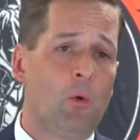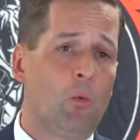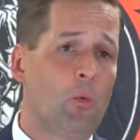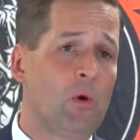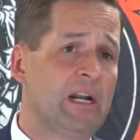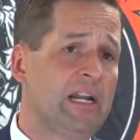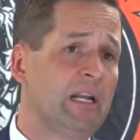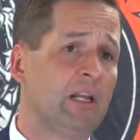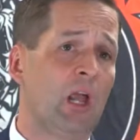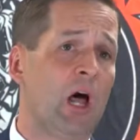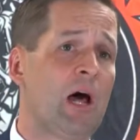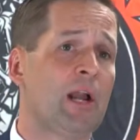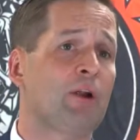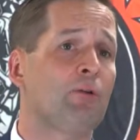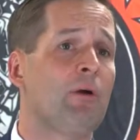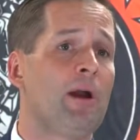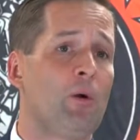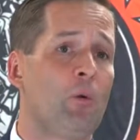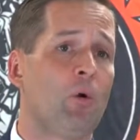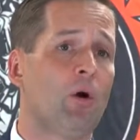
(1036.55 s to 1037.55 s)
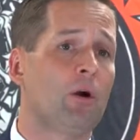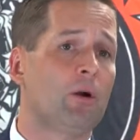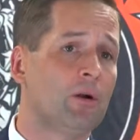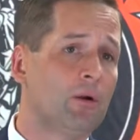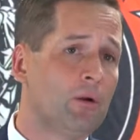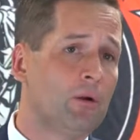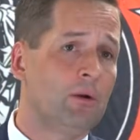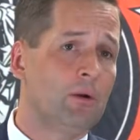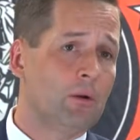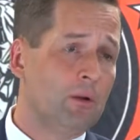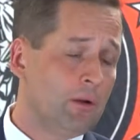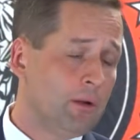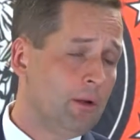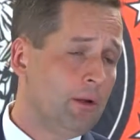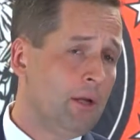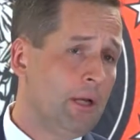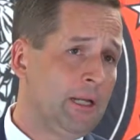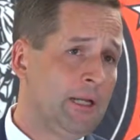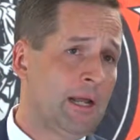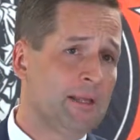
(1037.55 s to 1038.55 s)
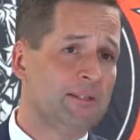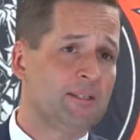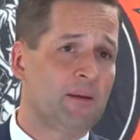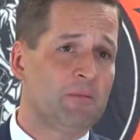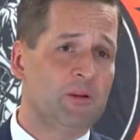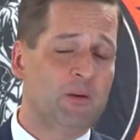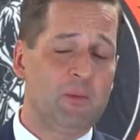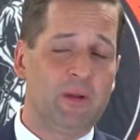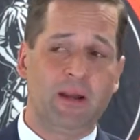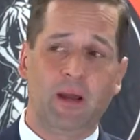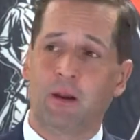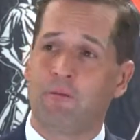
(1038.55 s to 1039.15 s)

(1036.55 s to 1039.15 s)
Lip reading: We did a lot of great work in that subcommittee.